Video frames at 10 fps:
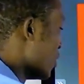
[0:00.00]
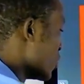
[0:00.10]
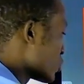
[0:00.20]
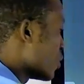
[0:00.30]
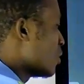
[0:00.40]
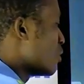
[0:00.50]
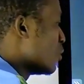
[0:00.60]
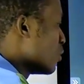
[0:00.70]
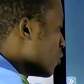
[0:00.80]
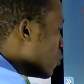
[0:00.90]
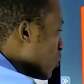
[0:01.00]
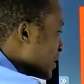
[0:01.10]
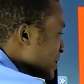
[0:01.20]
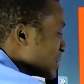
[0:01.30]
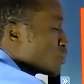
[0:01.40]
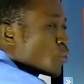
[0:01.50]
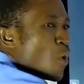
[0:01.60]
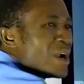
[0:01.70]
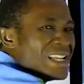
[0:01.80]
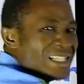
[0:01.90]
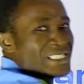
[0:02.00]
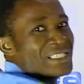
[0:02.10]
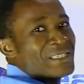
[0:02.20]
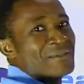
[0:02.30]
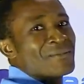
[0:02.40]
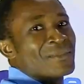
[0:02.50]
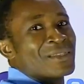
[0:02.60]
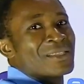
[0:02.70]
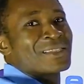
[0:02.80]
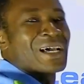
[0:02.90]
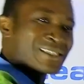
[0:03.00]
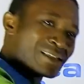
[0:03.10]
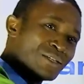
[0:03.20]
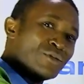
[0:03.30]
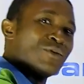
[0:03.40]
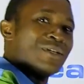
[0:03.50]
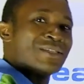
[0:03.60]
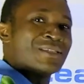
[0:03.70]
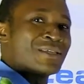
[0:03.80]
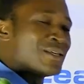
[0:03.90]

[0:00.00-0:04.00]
So what is the quality? That is the unit.